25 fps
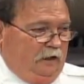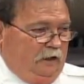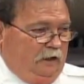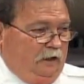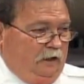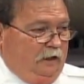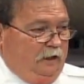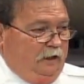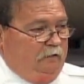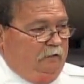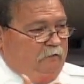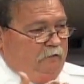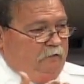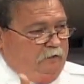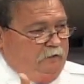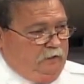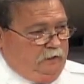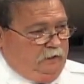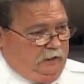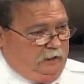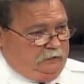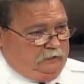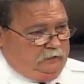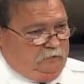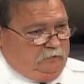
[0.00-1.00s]
Even the
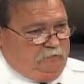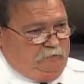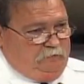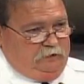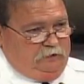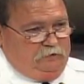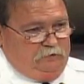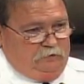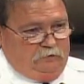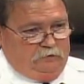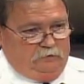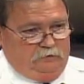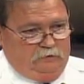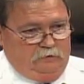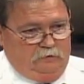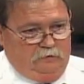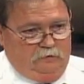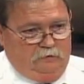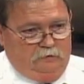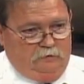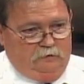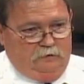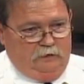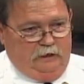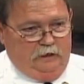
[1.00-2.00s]
elected officials
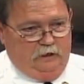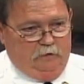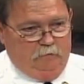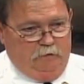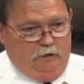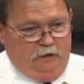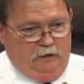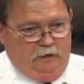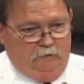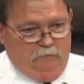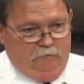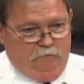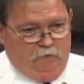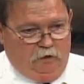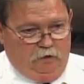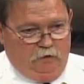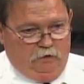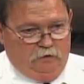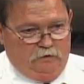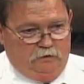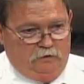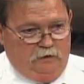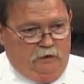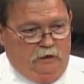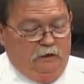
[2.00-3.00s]
need to be
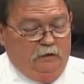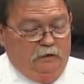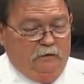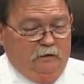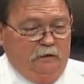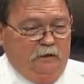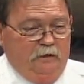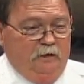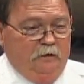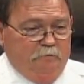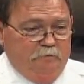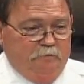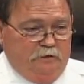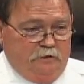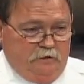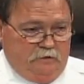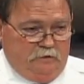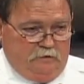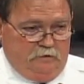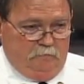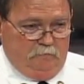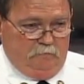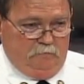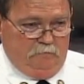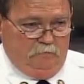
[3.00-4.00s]
versed in the NIM
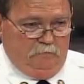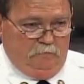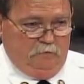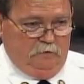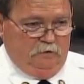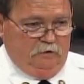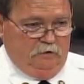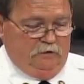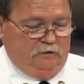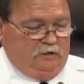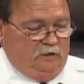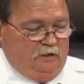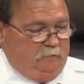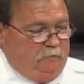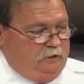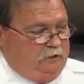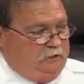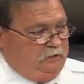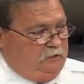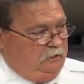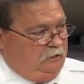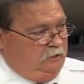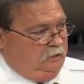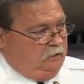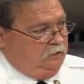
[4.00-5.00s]
system to some
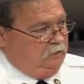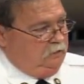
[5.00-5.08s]
extent.